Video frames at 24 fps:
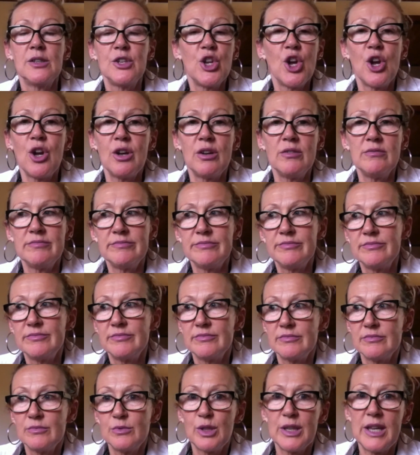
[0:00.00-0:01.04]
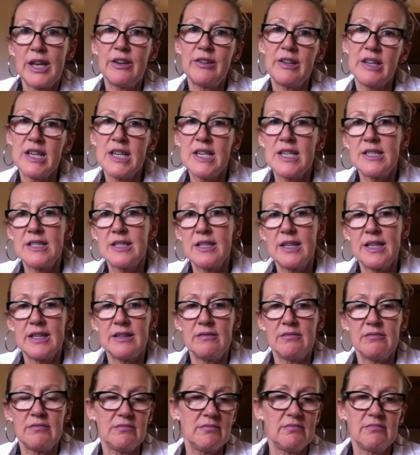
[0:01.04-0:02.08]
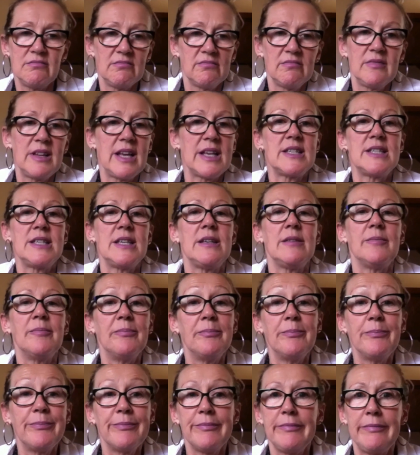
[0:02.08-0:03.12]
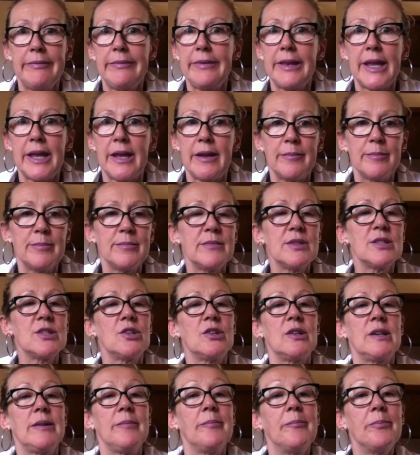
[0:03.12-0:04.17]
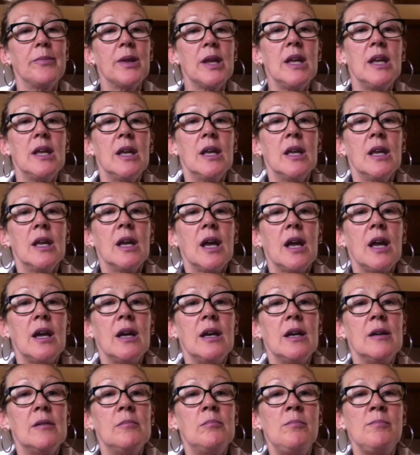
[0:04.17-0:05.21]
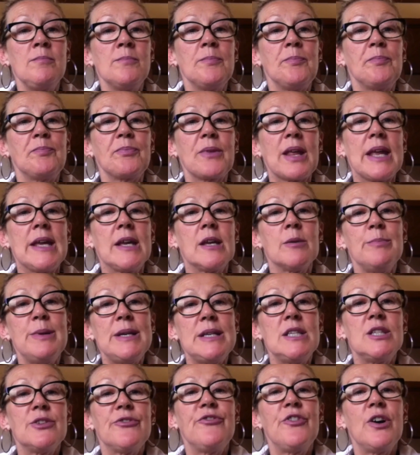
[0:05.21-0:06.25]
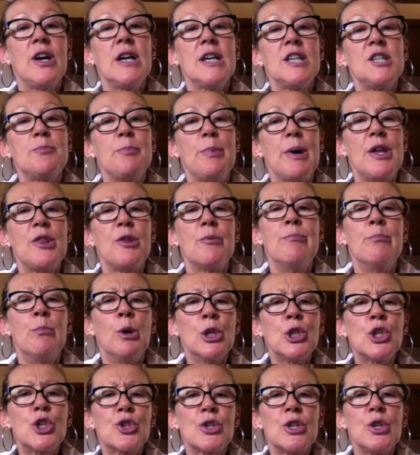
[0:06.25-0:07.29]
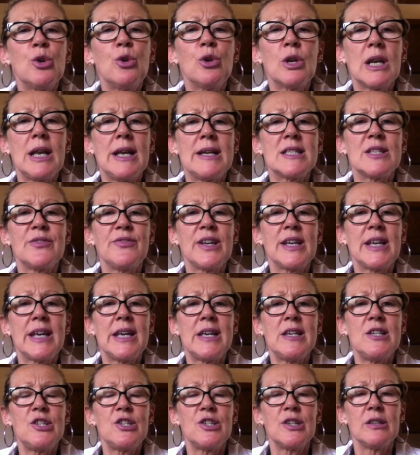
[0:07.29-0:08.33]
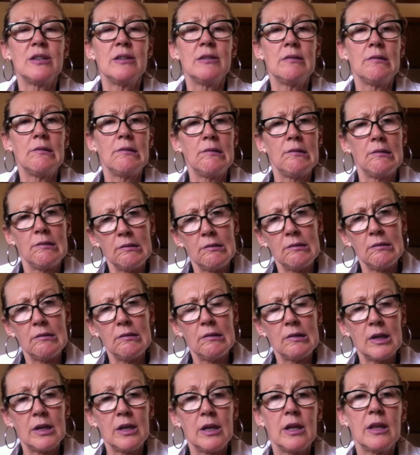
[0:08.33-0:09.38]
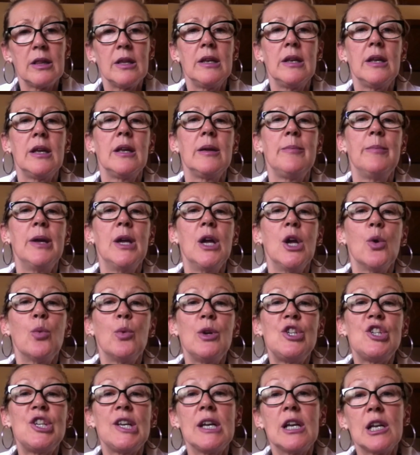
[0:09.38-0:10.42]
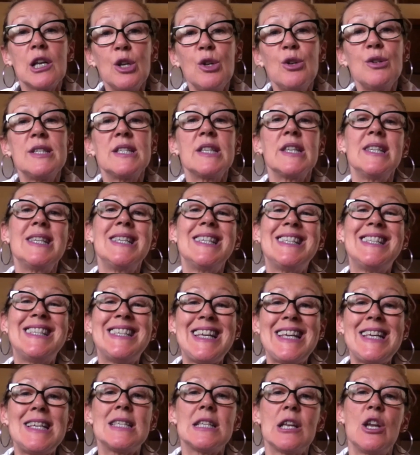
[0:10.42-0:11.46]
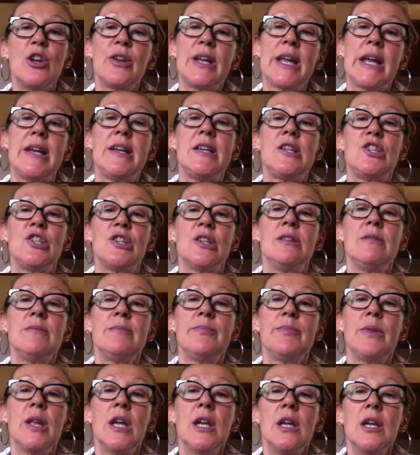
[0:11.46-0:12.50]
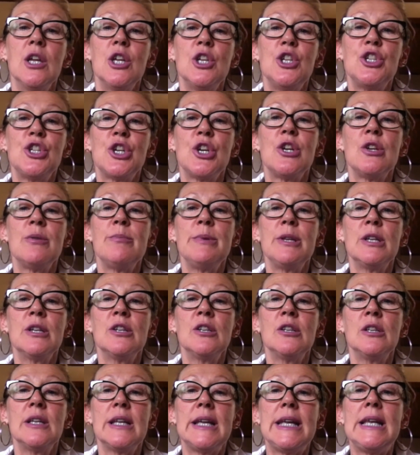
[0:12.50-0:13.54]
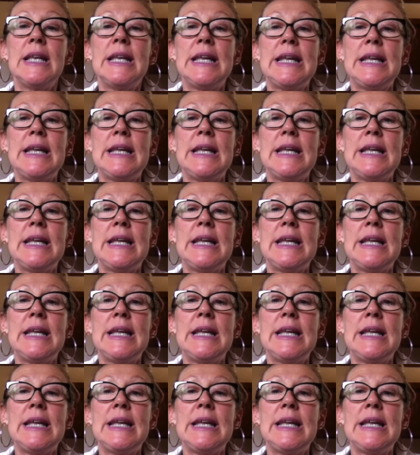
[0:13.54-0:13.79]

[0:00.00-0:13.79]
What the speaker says: Not, well, there it is and that's it. Nah, sorry. It can be defined by the Montreal classification, another name, which includes the disease location, terminal